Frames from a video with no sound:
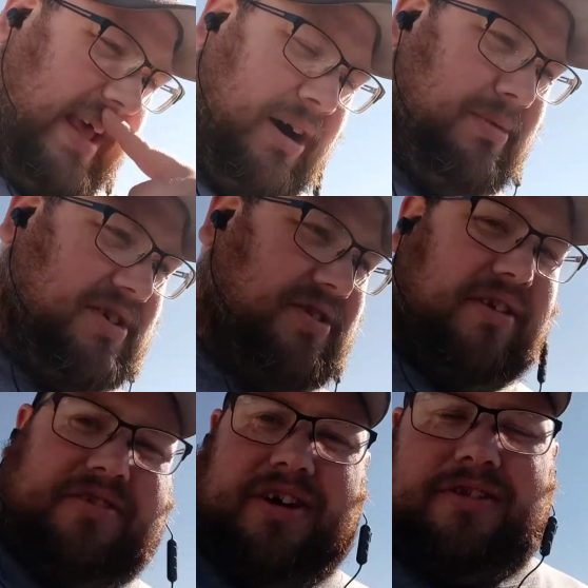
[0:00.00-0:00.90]
how much
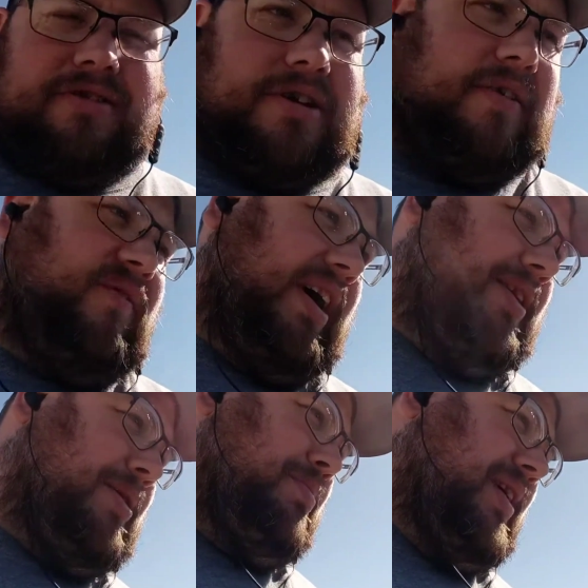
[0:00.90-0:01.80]
the sun's going to
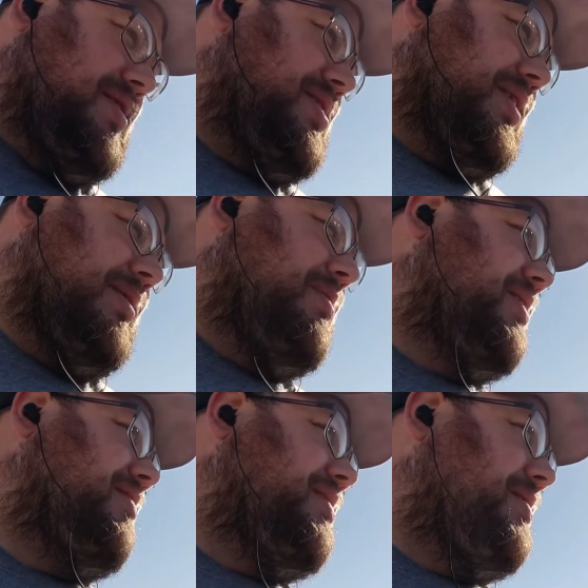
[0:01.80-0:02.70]
fade your paint job.
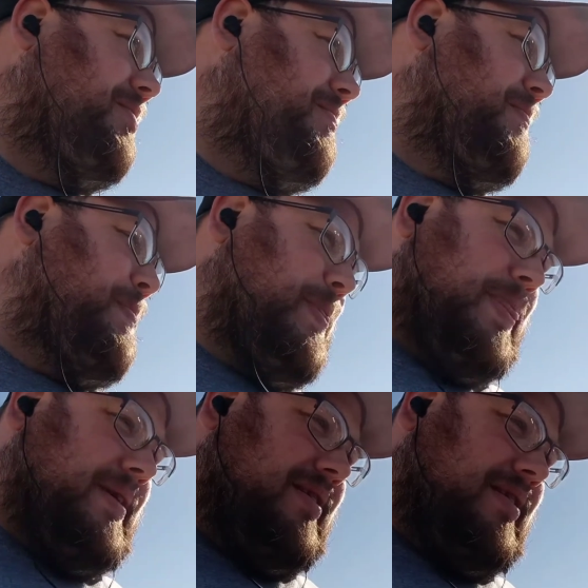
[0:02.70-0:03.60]
So
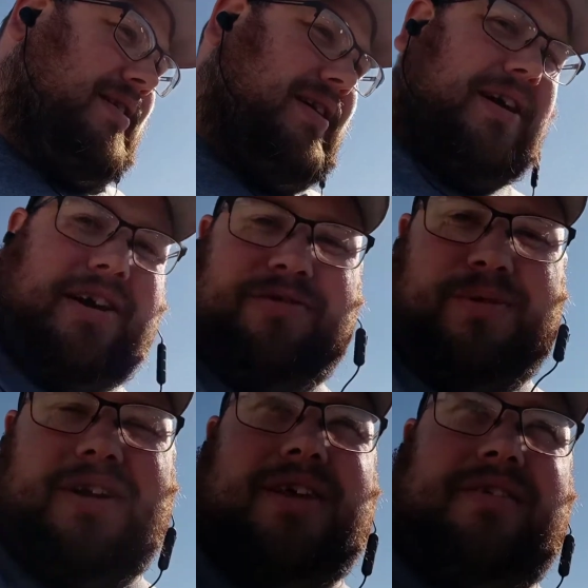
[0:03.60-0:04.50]
I guess
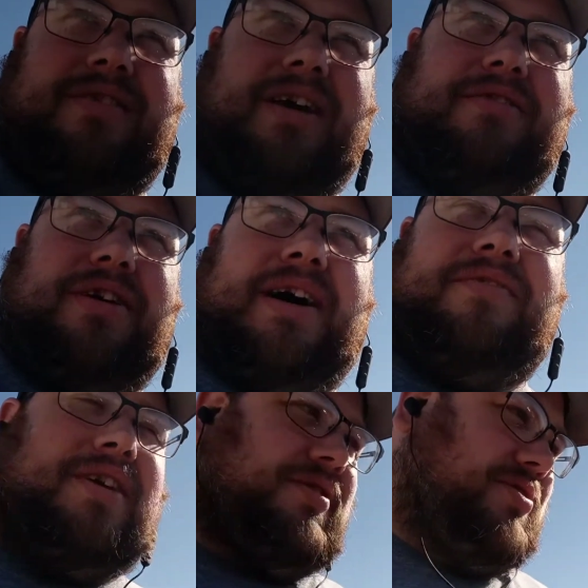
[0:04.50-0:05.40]
one of these days I'll
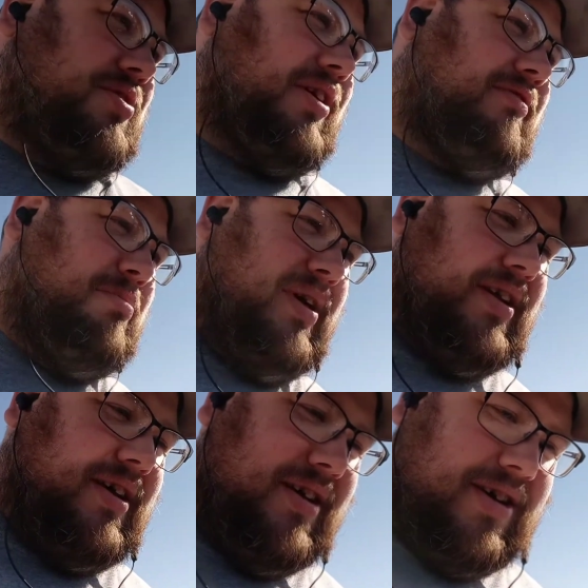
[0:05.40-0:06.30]
have to get the truck
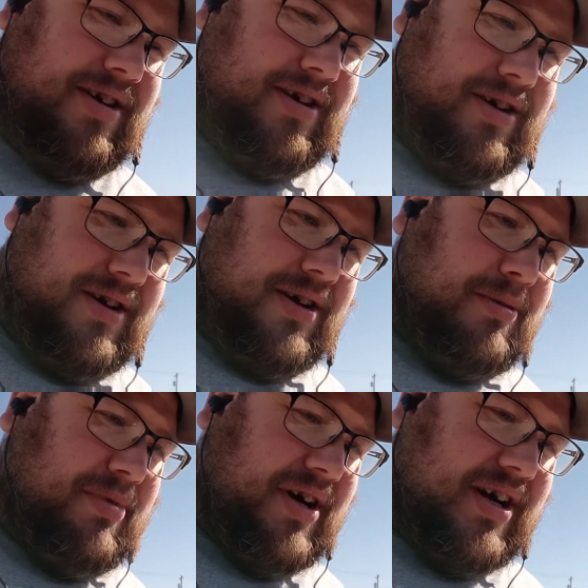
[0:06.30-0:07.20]
repainted.
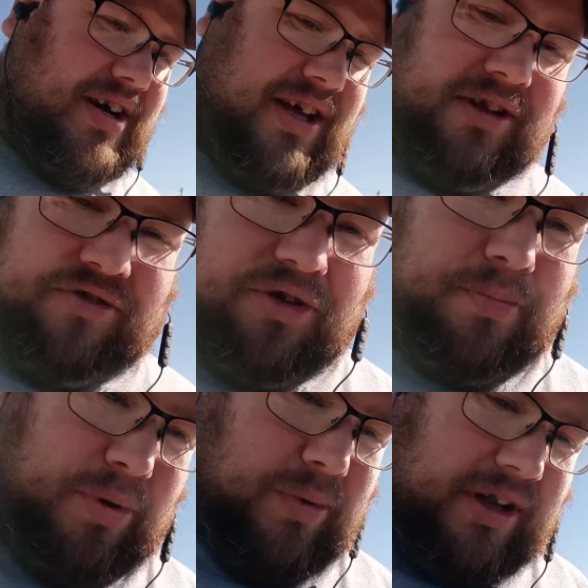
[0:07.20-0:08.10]
But it's
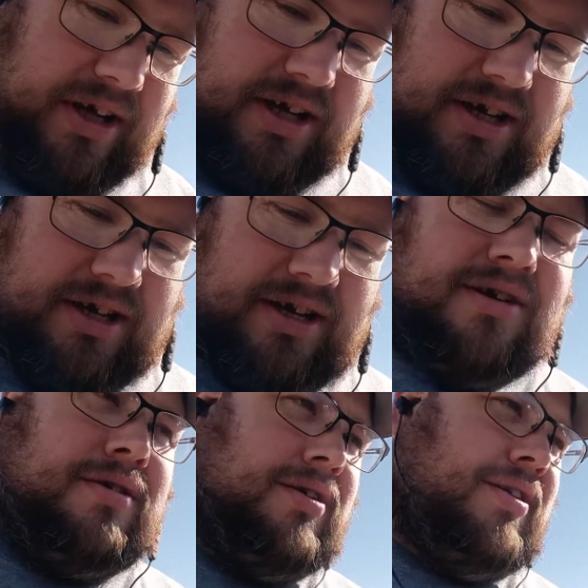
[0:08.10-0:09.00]
super windy,
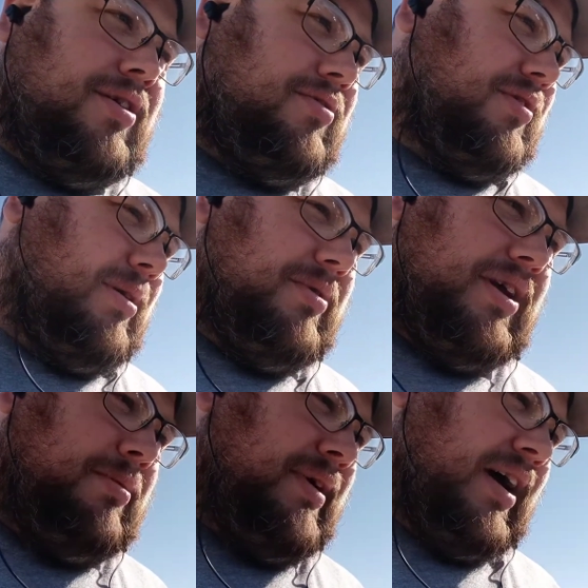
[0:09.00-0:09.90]
so I'm going
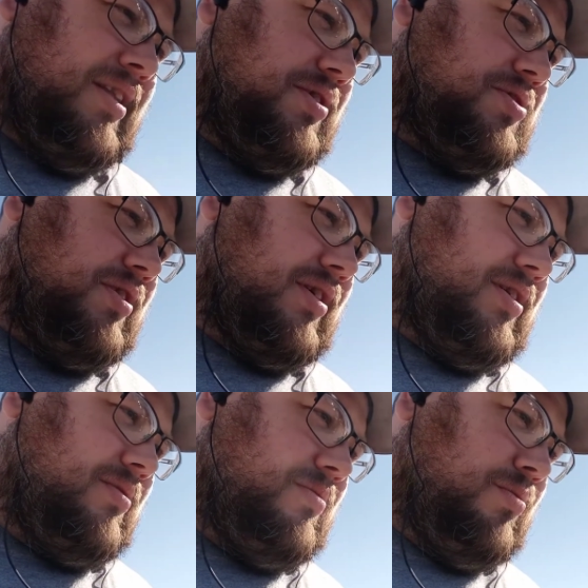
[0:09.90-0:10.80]
to get back in the truck.
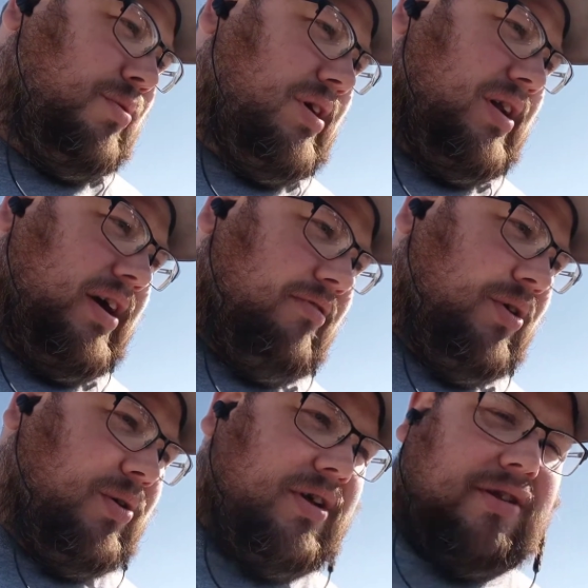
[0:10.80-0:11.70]
We're going to get
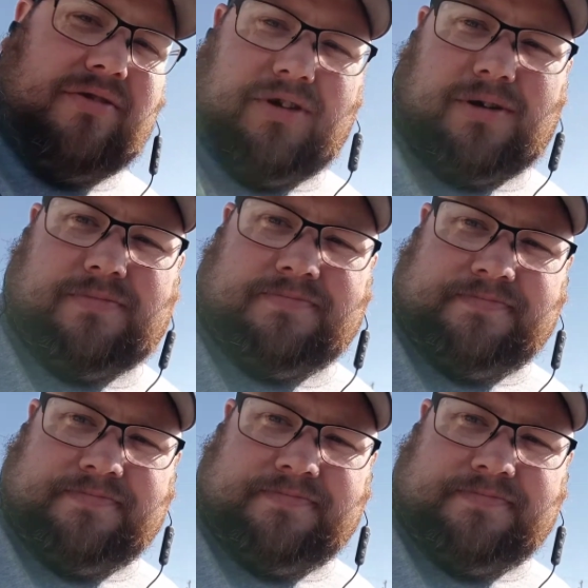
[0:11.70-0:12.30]
rolling. So